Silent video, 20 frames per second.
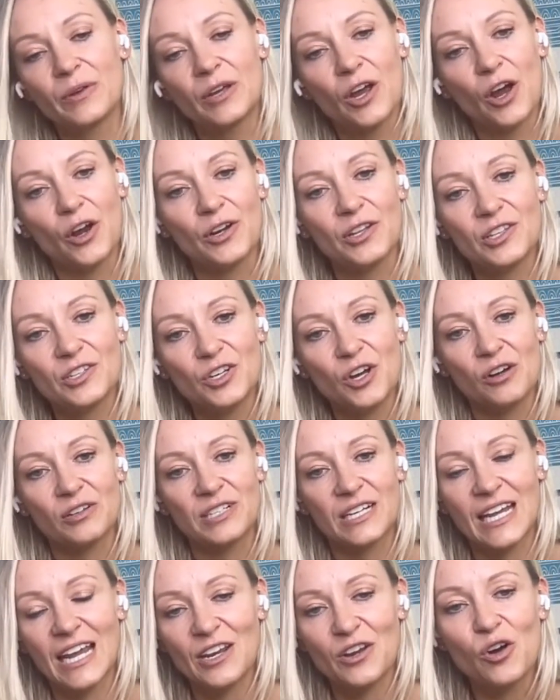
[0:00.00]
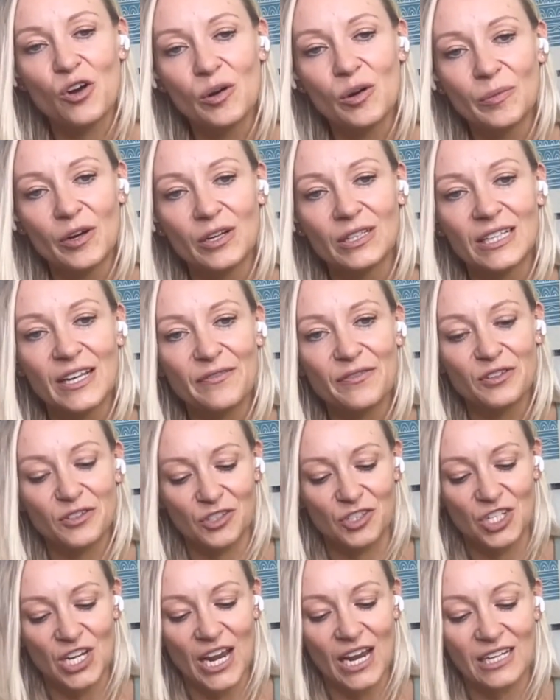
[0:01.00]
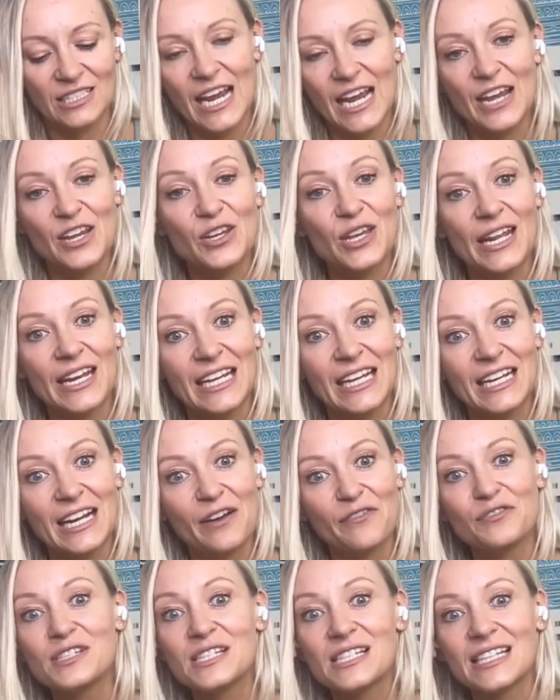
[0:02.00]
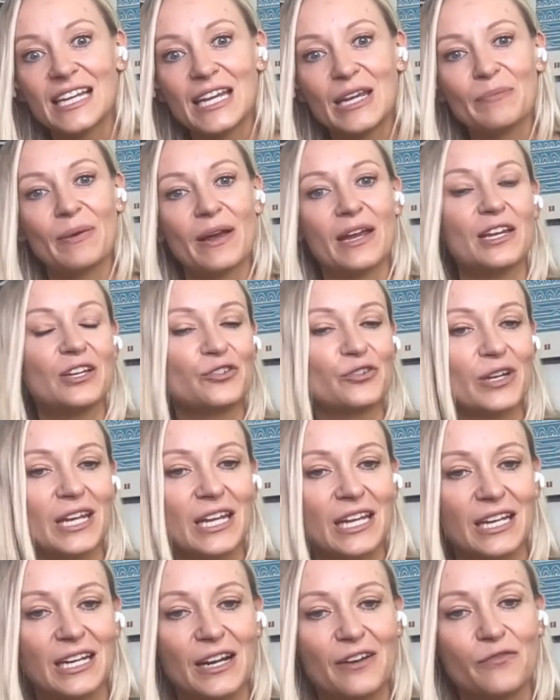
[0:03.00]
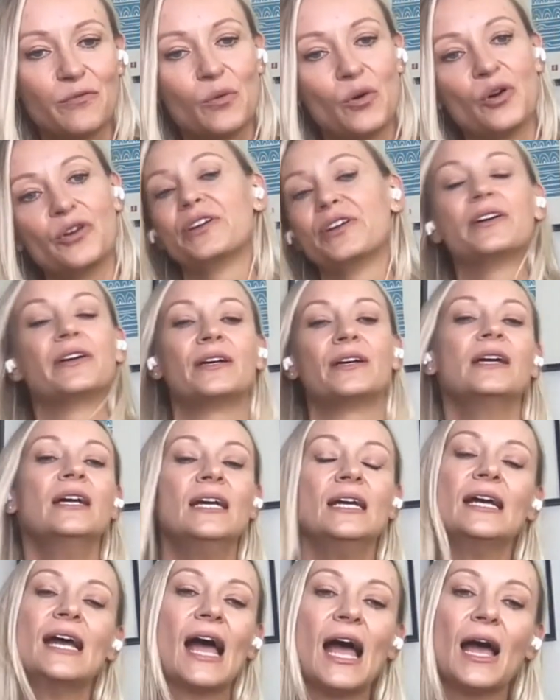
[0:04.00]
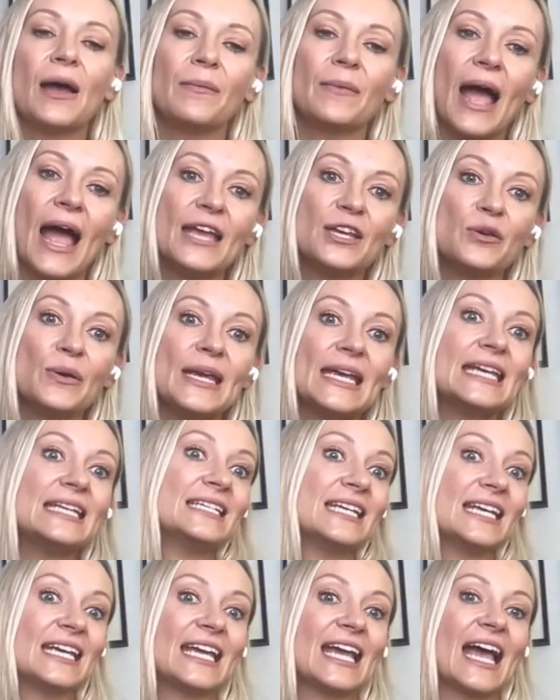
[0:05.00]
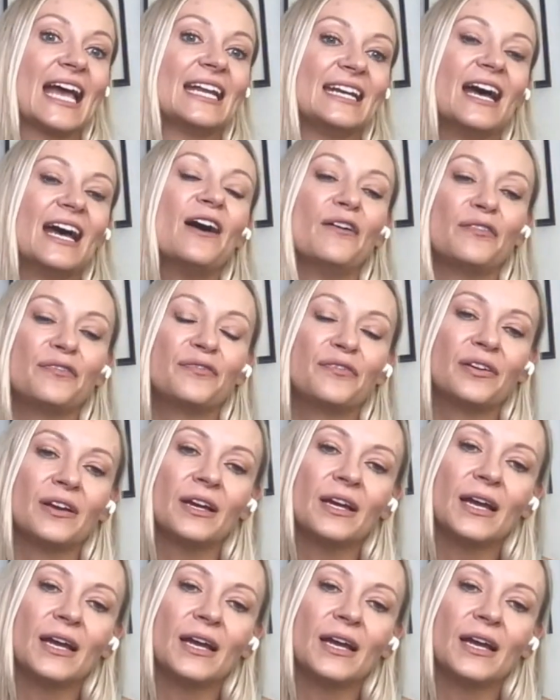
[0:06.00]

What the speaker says: go to the doctor, get your hormone levels checked. Are you getting enough sleep? Are you drinking enough water? Are you eating enough?